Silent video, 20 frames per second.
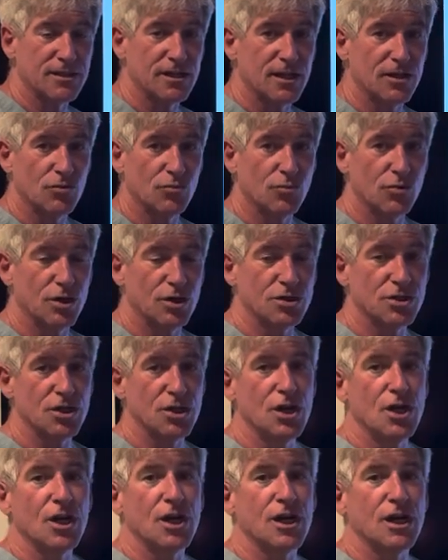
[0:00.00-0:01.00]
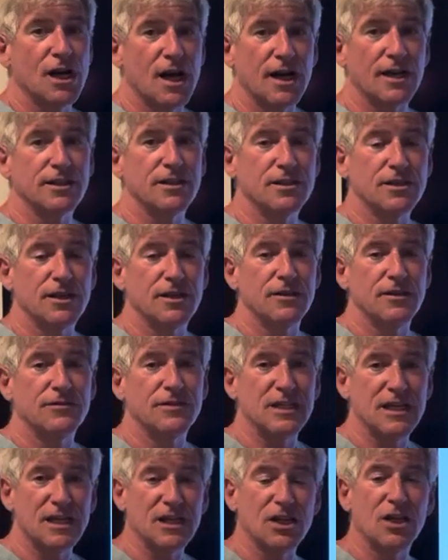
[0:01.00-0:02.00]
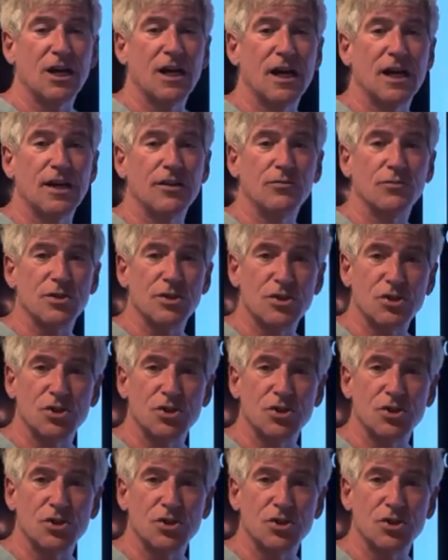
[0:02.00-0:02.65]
In other words, cognitive decline was